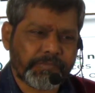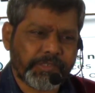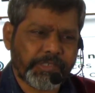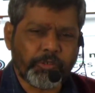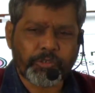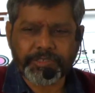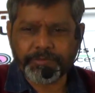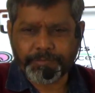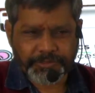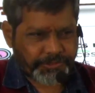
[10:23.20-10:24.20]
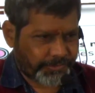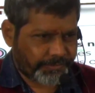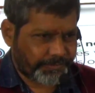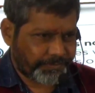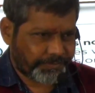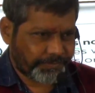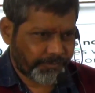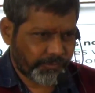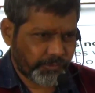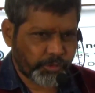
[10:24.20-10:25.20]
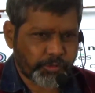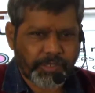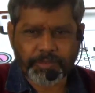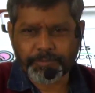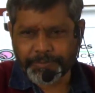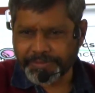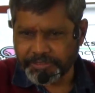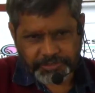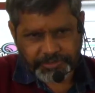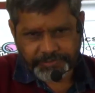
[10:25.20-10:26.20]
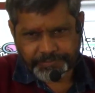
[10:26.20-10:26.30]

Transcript: innocent person should not be punished.